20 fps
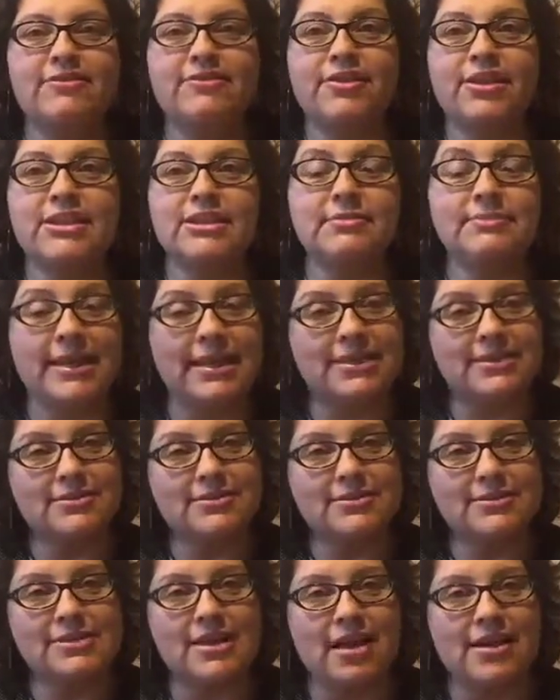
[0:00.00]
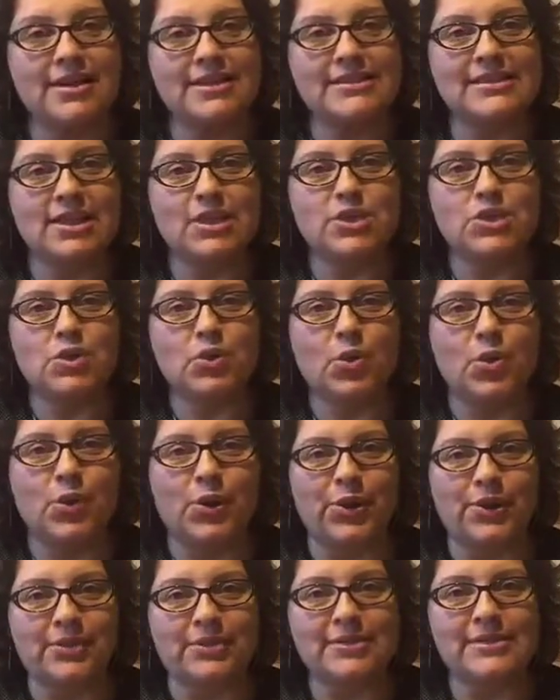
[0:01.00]
fundamentals on essential
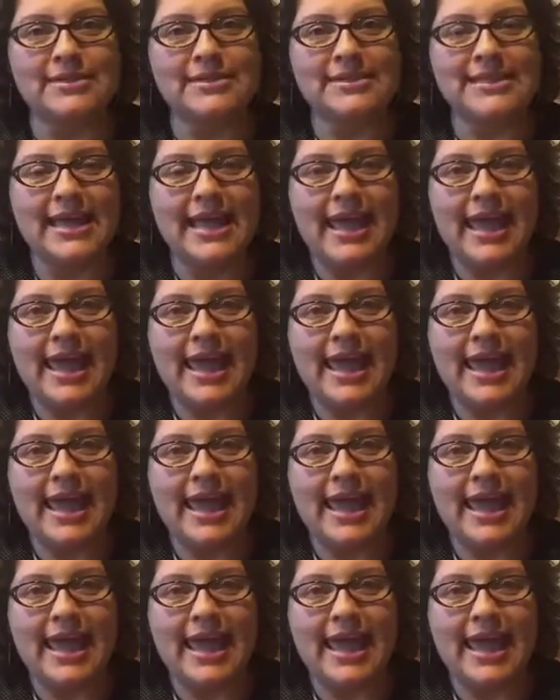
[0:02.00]
oils,